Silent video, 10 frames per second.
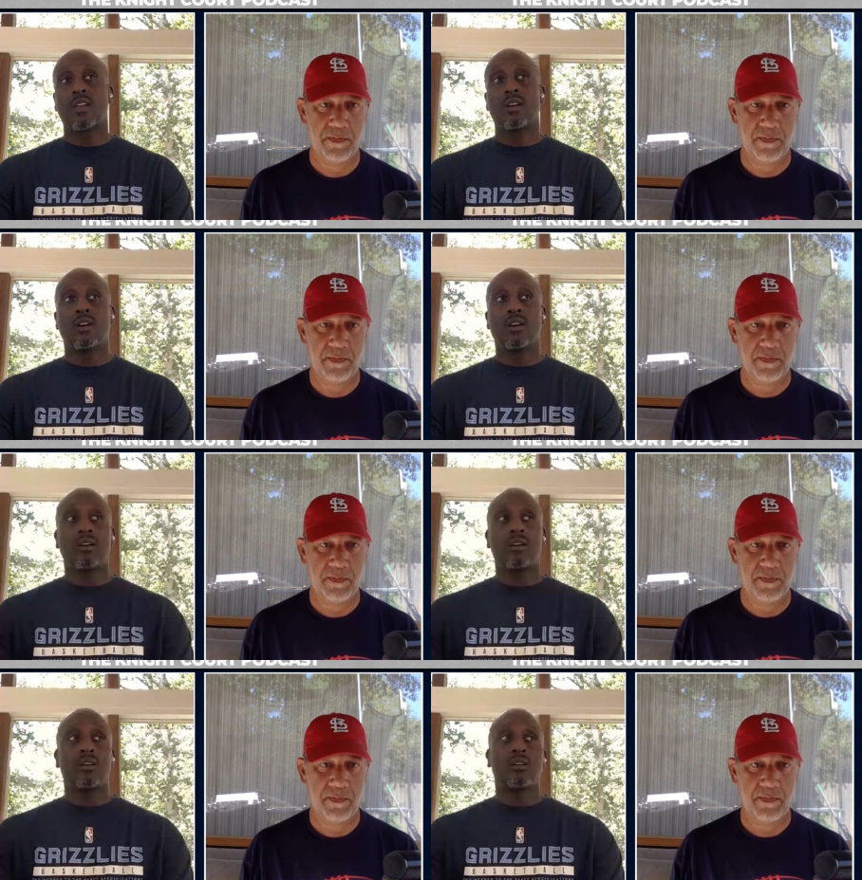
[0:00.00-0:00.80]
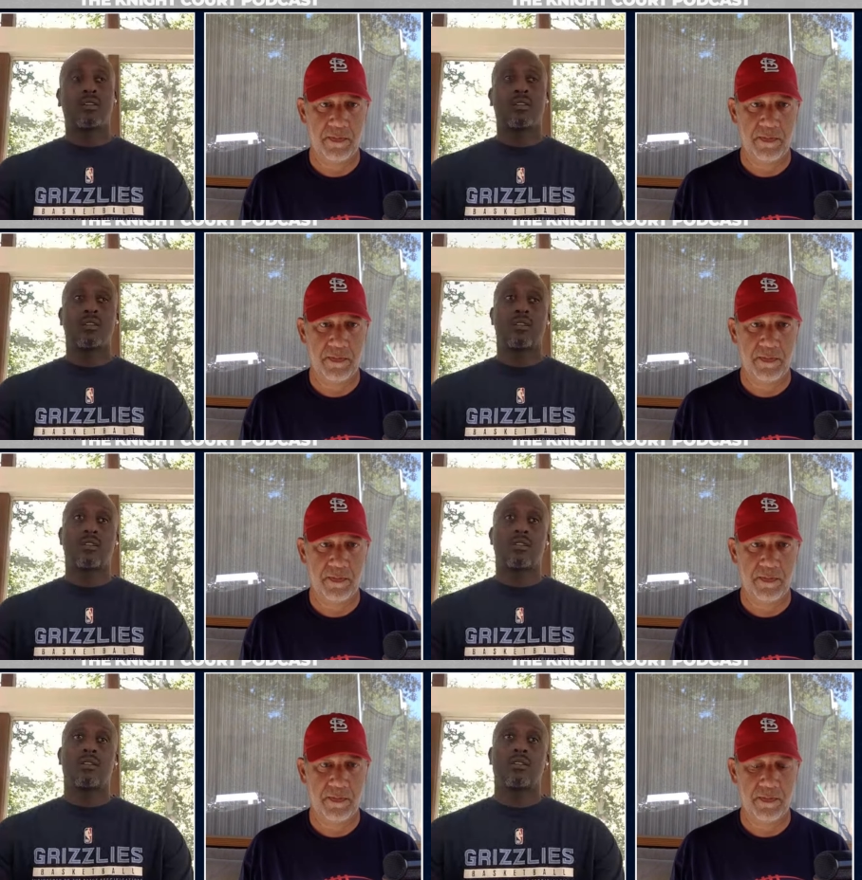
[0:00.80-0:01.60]
Speaker 1: uh,
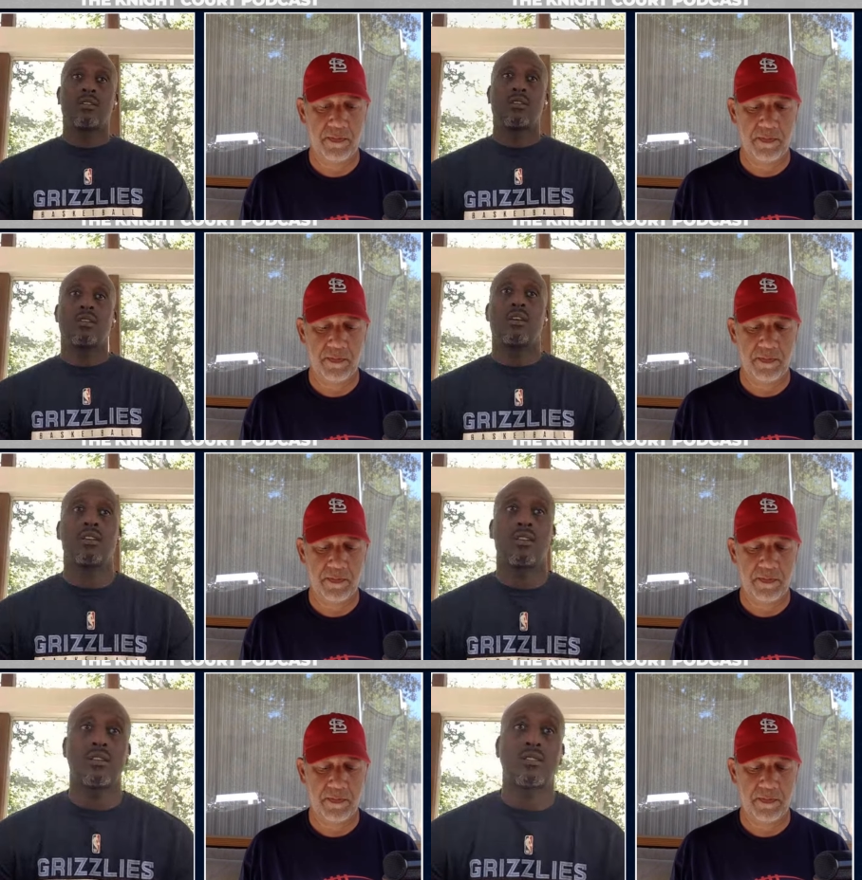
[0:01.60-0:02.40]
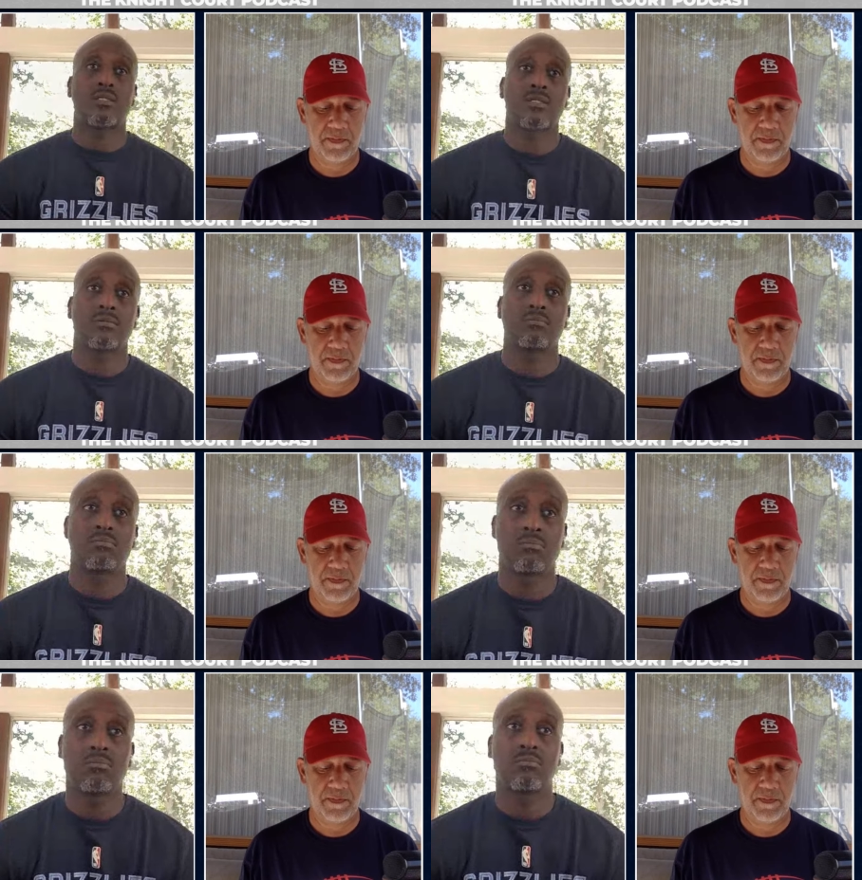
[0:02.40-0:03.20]
it, it's
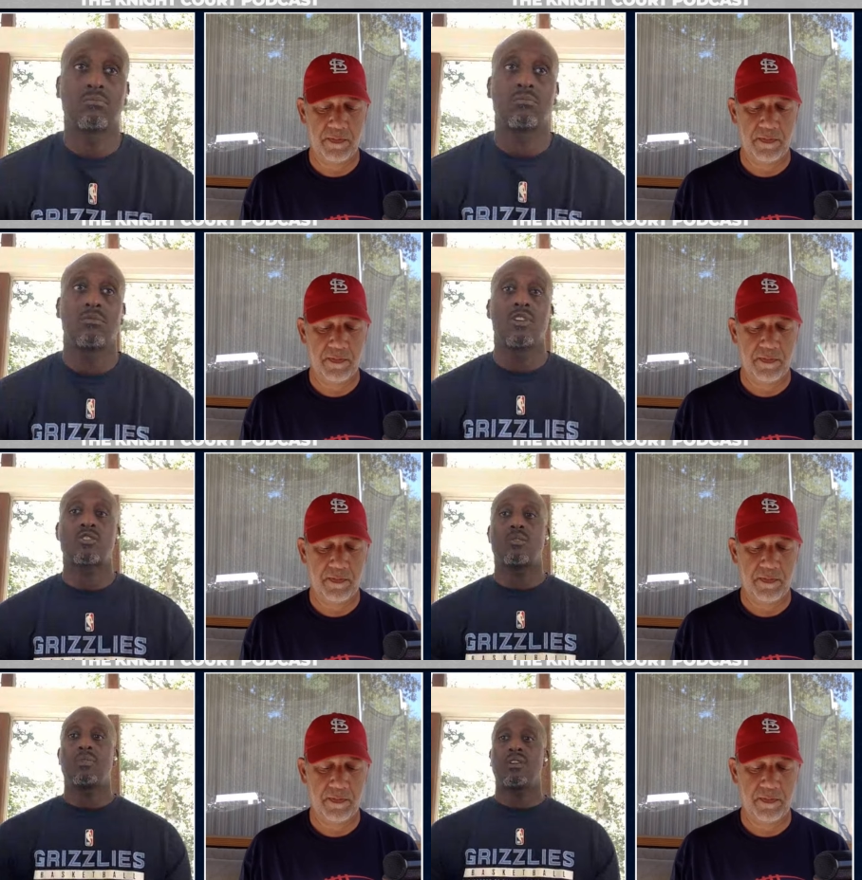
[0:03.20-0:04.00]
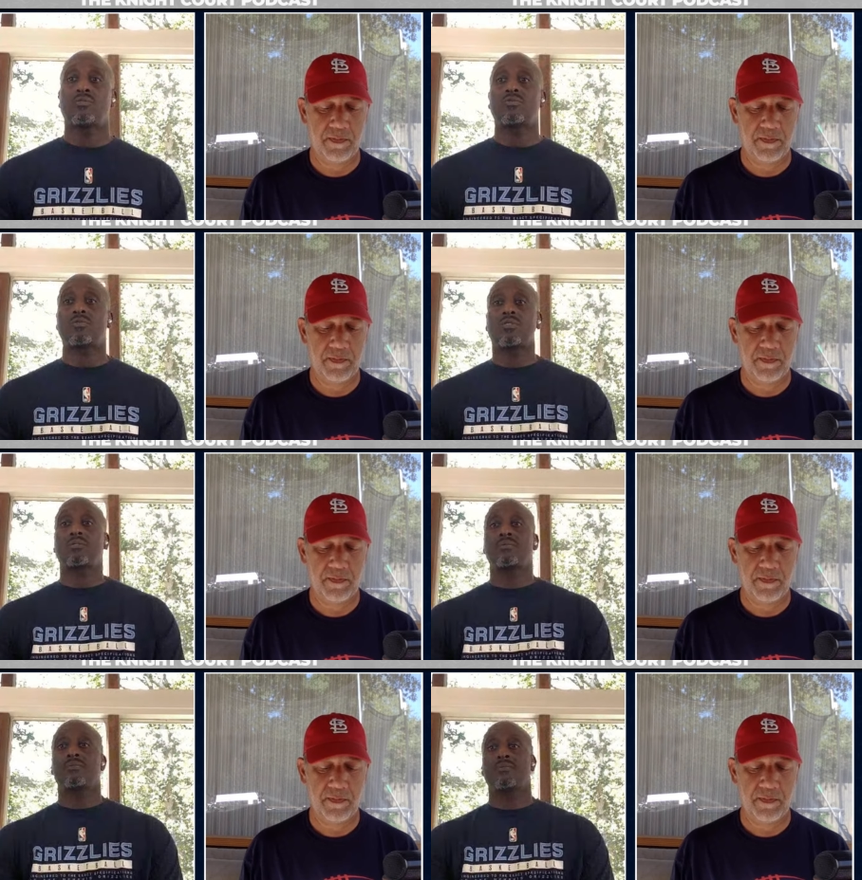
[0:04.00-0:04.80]
it's gonna be interesting.
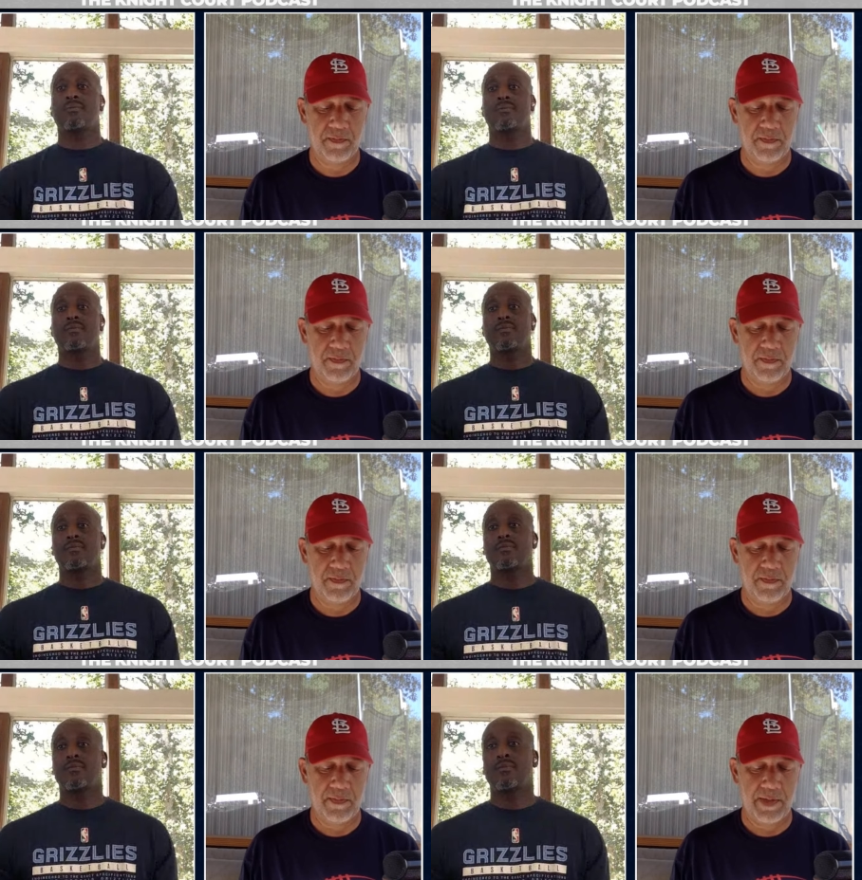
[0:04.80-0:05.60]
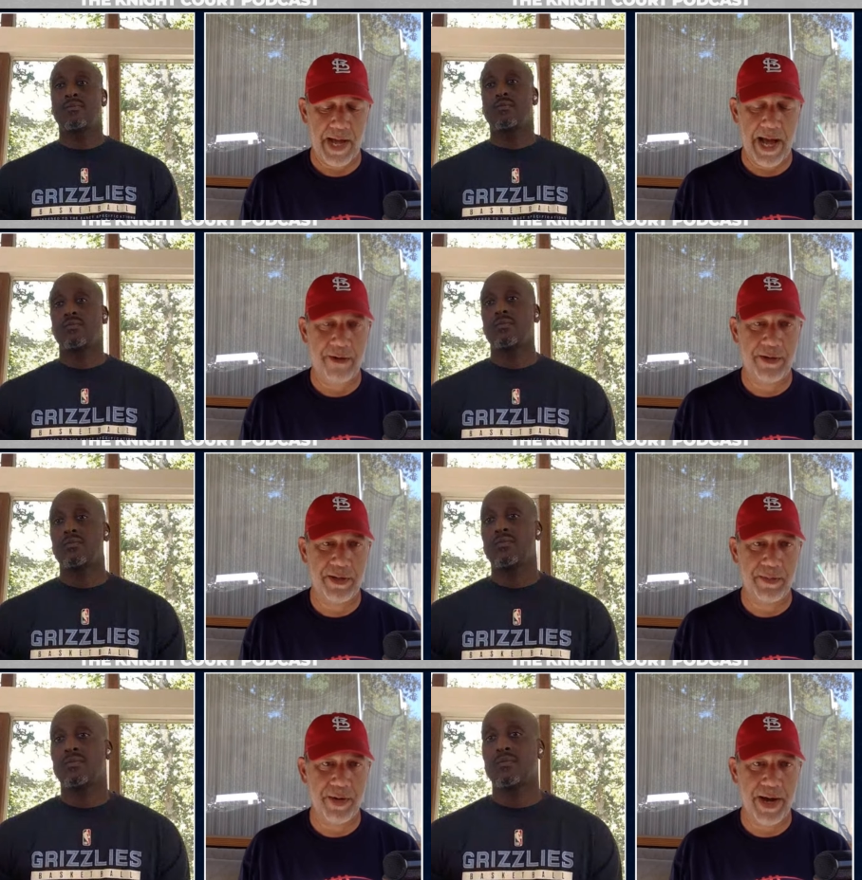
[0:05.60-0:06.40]
Speaker 2: Out
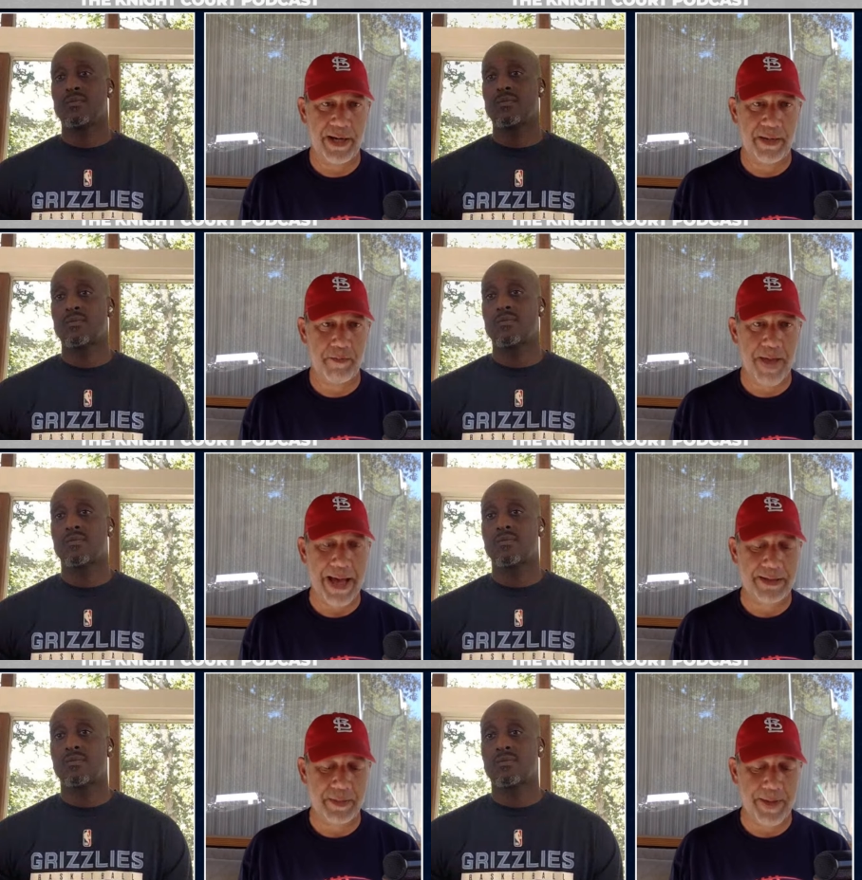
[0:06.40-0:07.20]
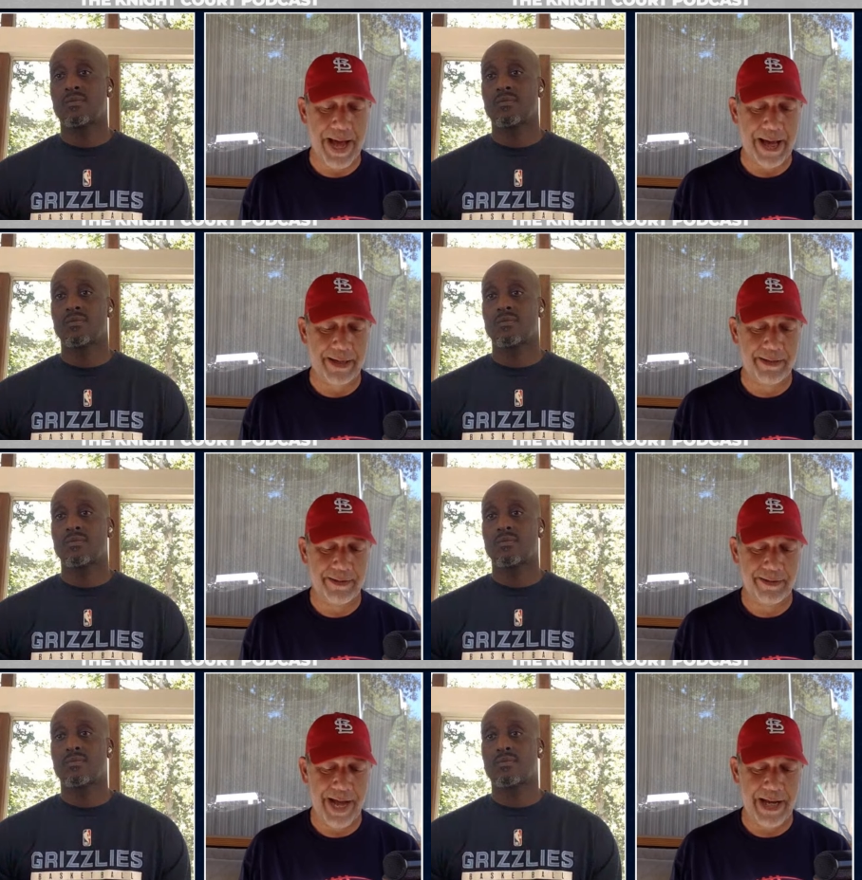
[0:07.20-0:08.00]
of the break, back to back
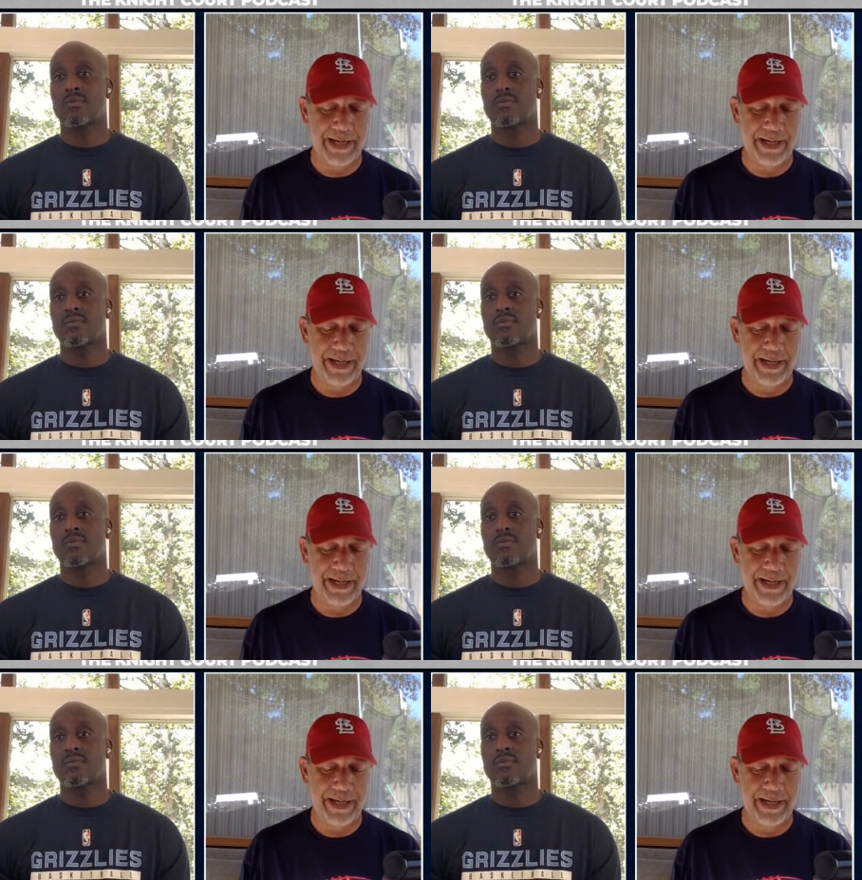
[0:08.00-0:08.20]
at